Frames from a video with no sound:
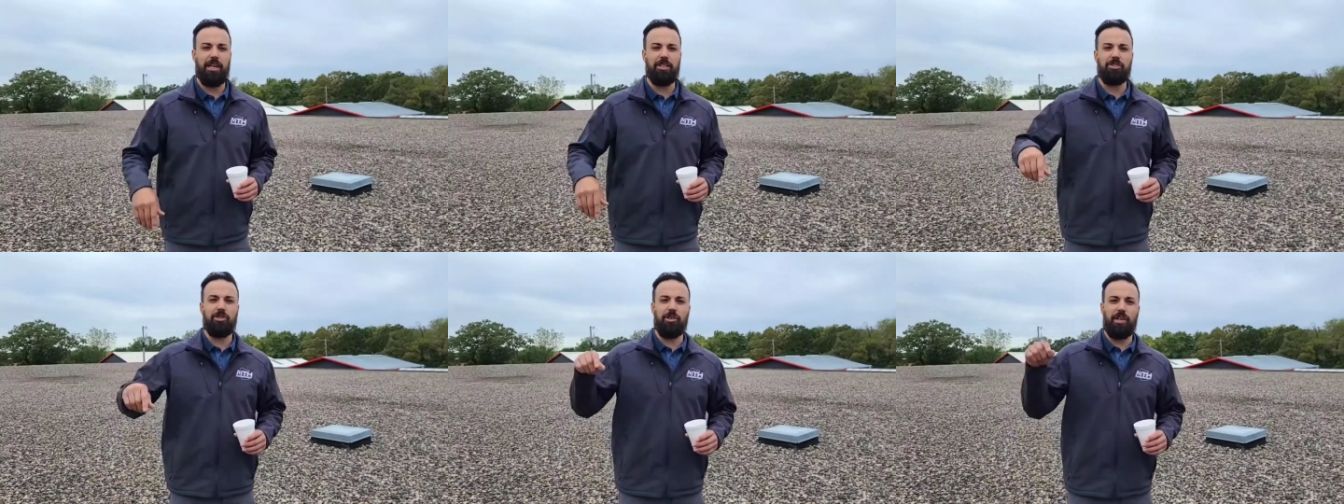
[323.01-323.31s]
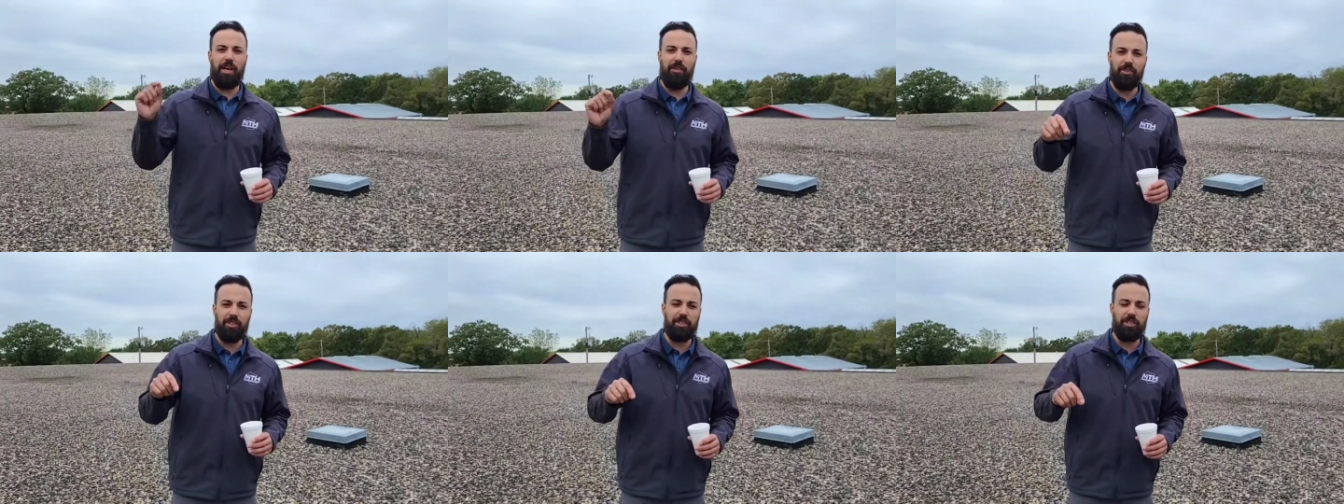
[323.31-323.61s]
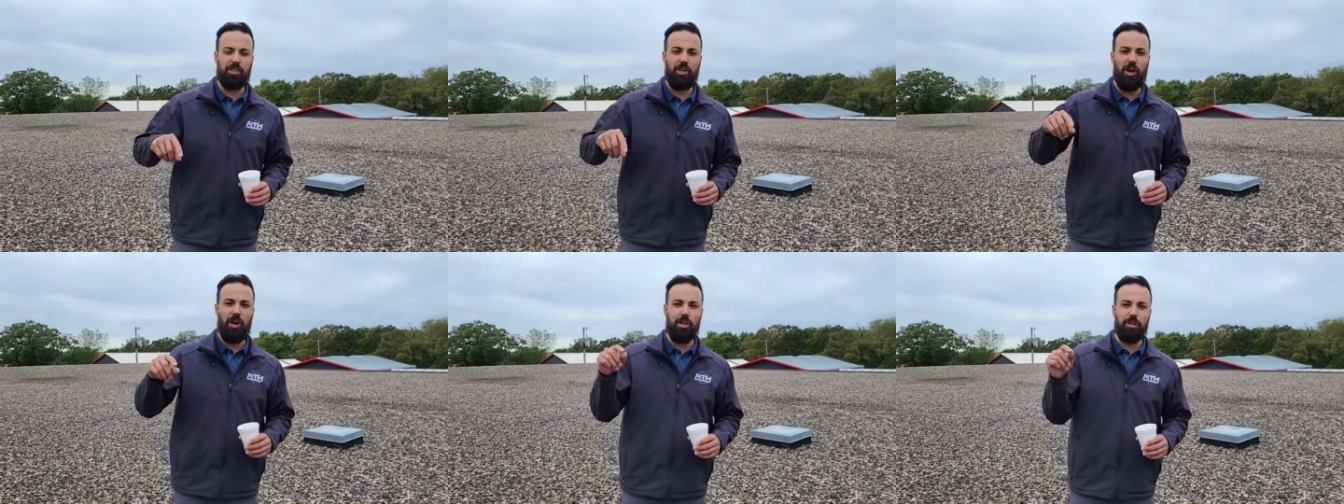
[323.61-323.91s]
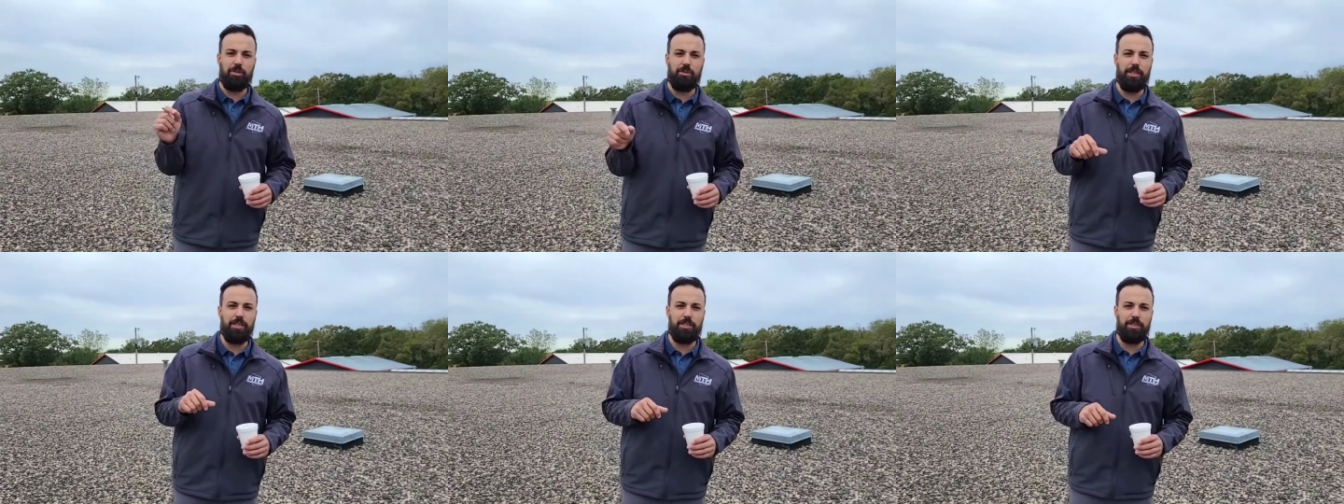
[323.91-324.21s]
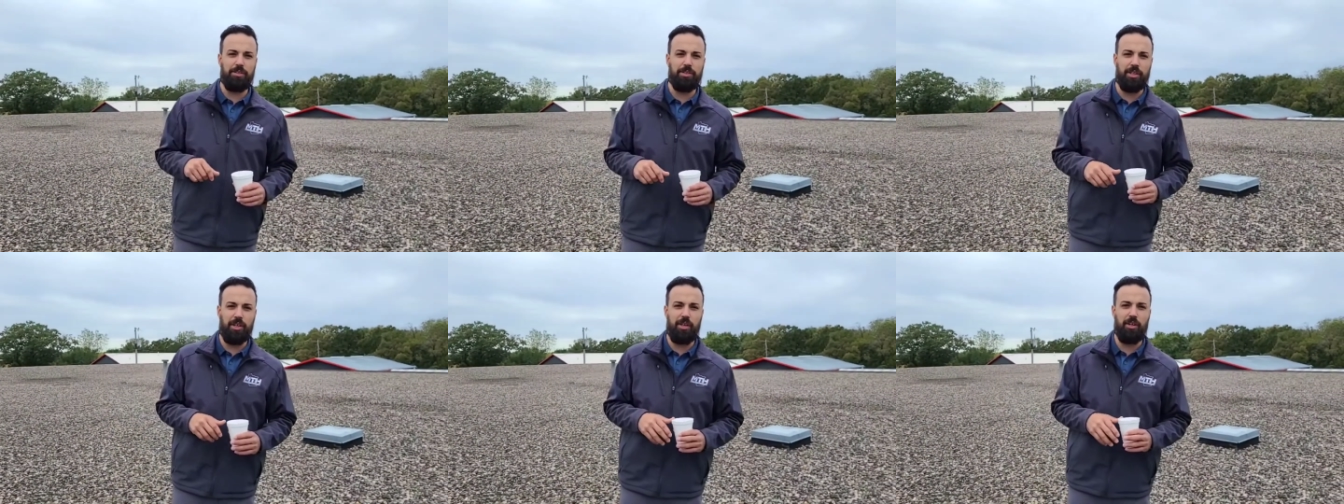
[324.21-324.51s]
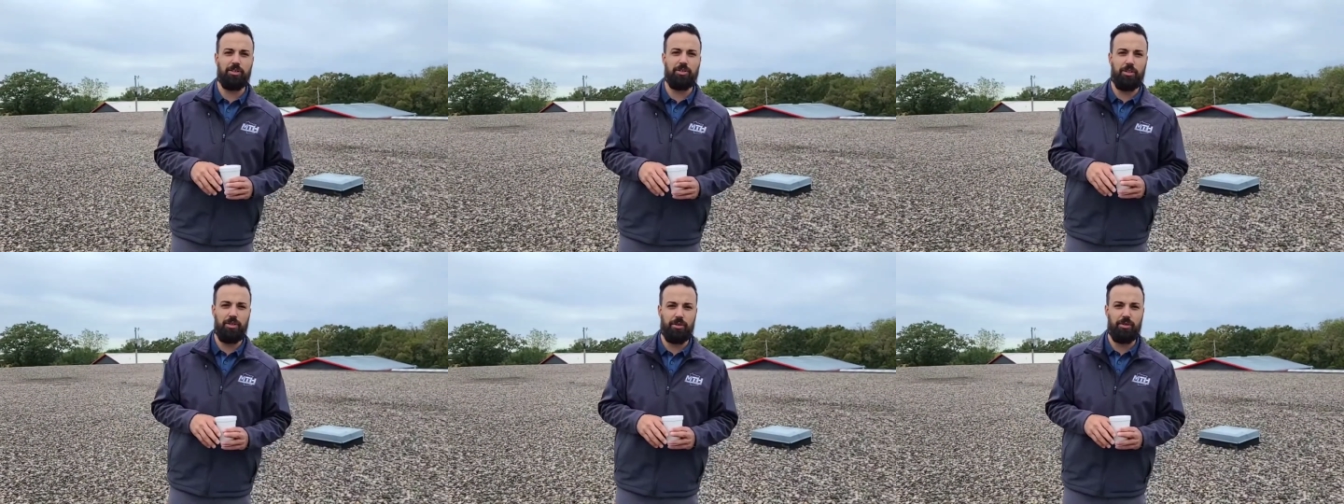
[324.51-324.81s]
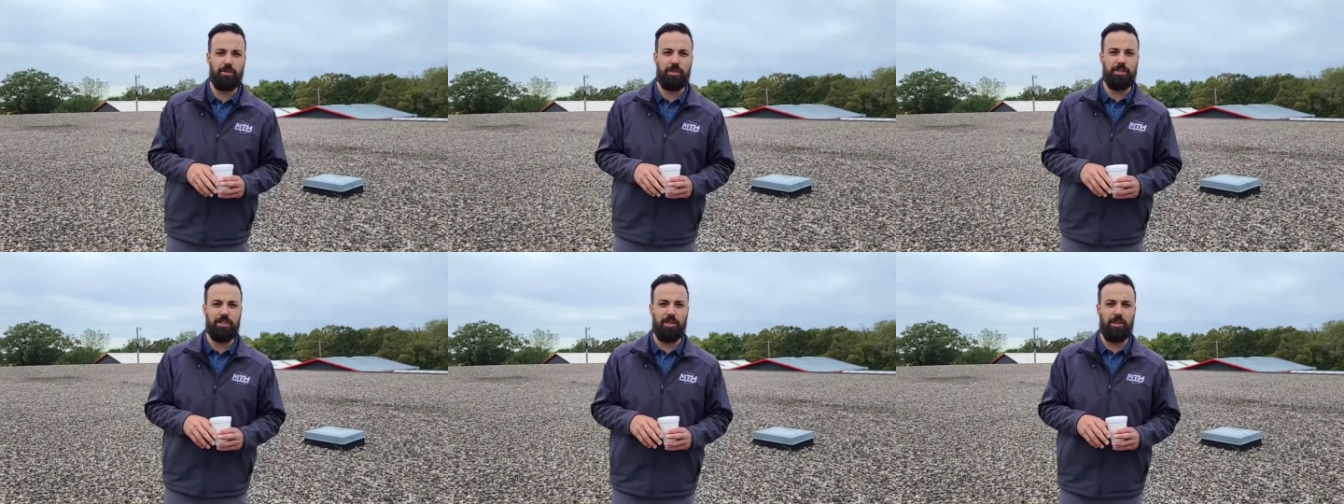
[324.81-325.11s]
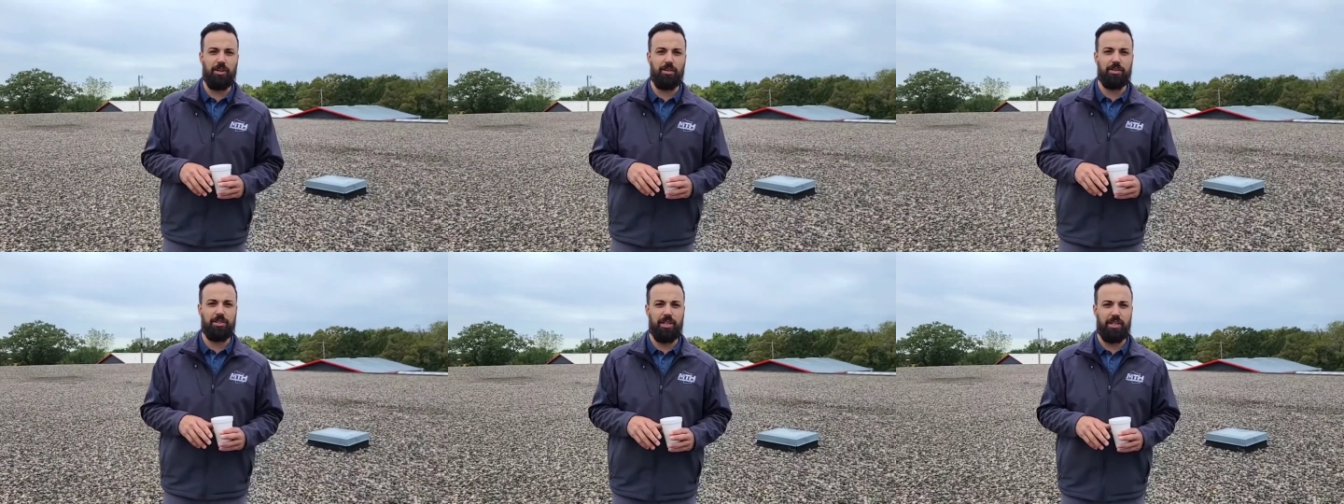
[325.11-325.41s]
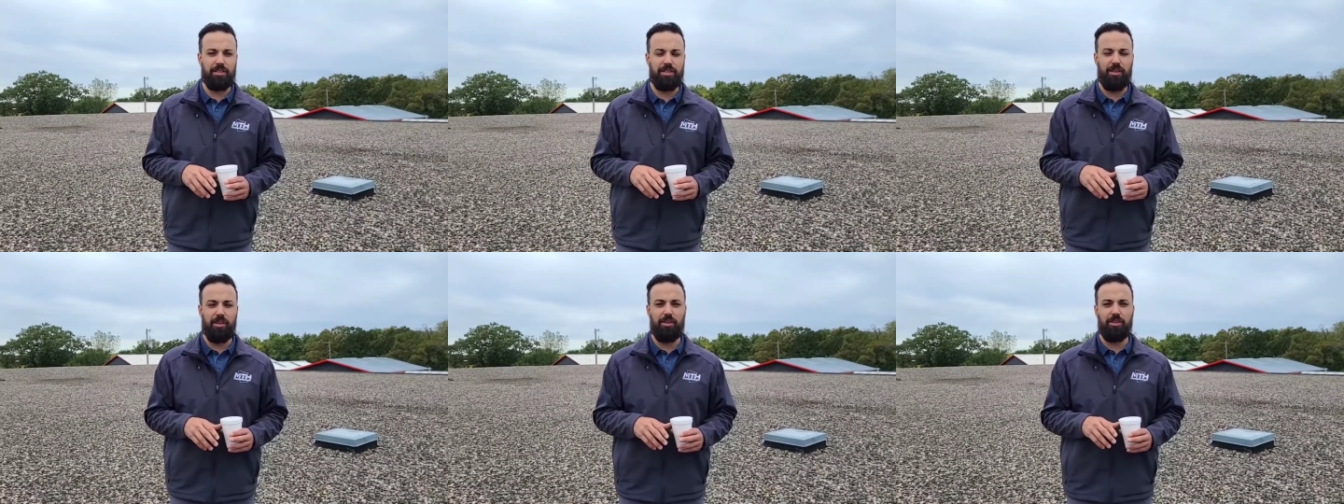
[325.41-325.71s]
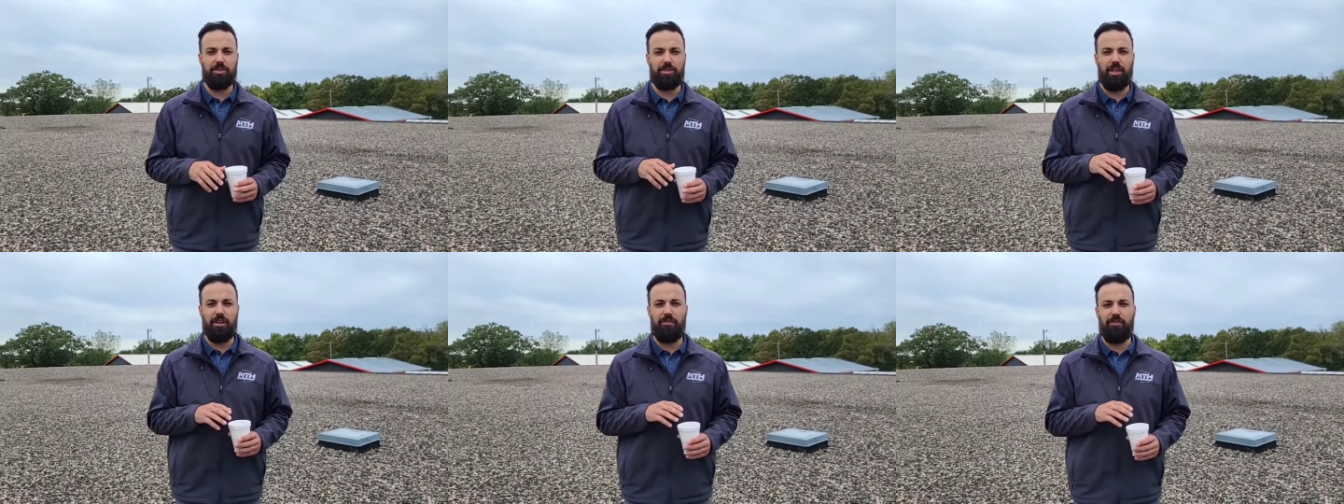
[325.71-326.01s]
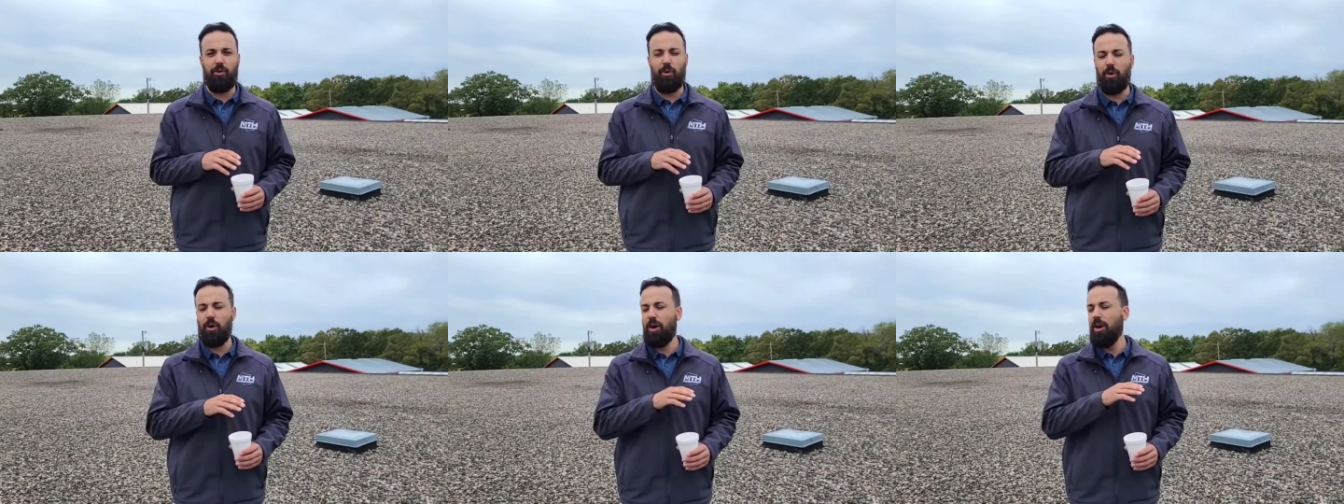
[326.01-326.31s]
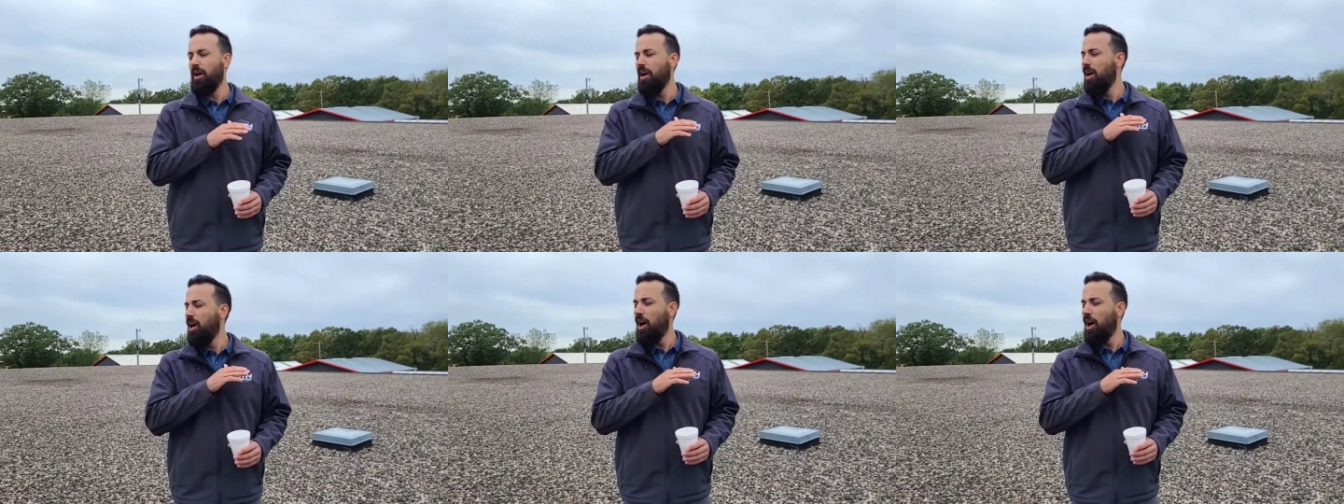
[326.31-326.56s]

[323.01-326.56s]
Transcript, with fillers: So give us a call, 320-230-6064.